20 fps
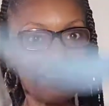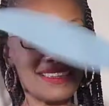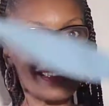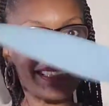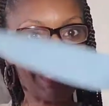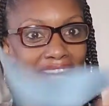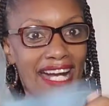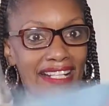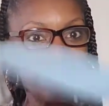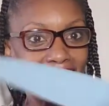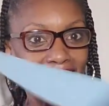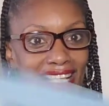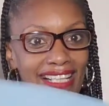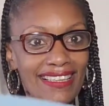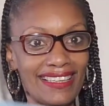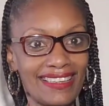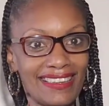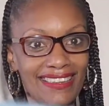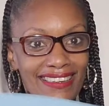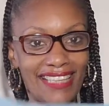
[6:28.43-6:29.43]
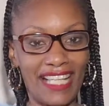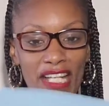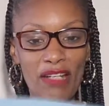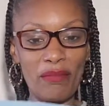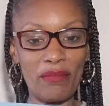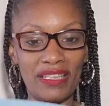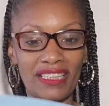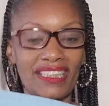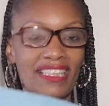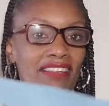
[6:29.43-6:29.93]
It's kind of like the
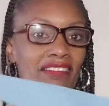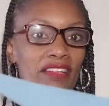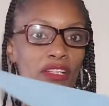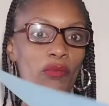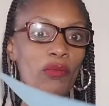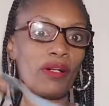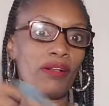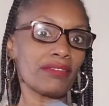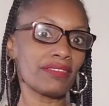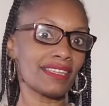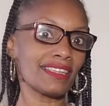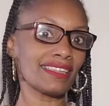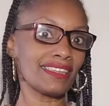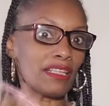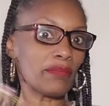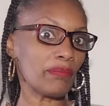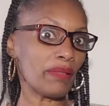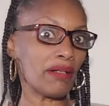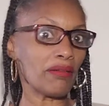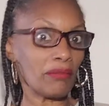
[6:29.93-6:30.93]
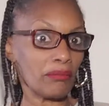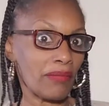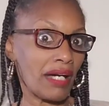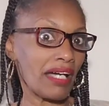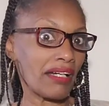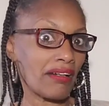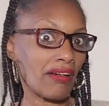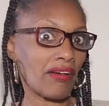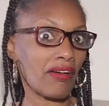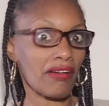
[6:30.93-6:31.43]
same material, well, the seatbelt in
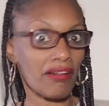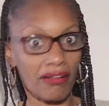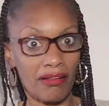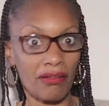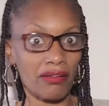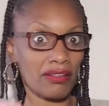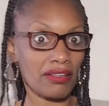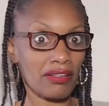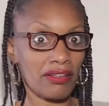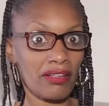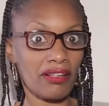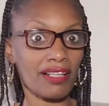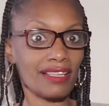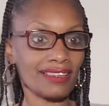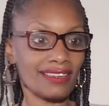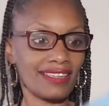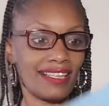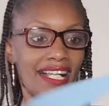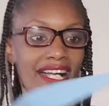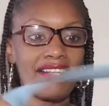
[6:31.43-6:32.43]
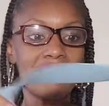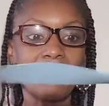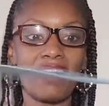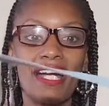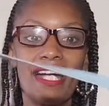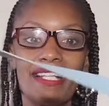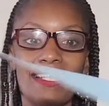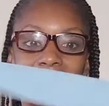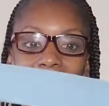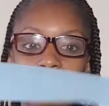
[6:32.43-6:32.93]
my car or the cars that I
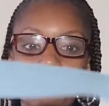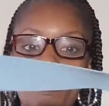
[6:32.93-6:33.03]
ride in.